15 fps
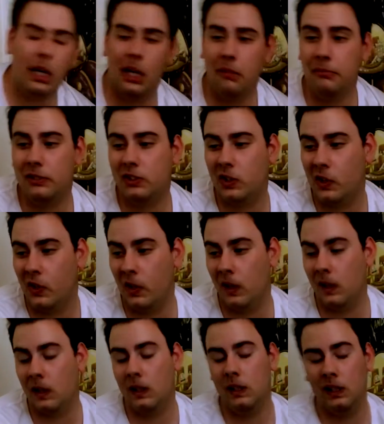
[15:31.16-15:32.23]
I'm just gonna
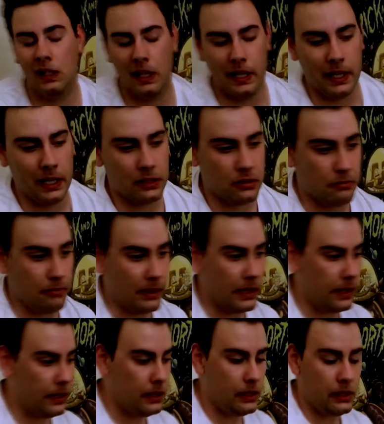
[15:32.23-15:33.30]
head out to
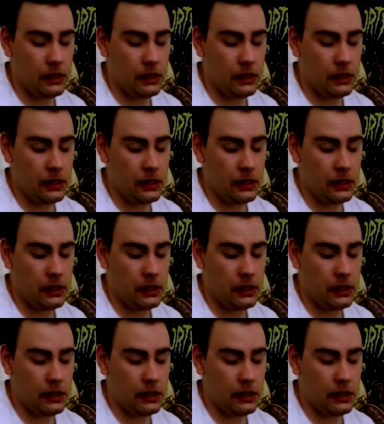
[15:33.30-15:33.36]
bed.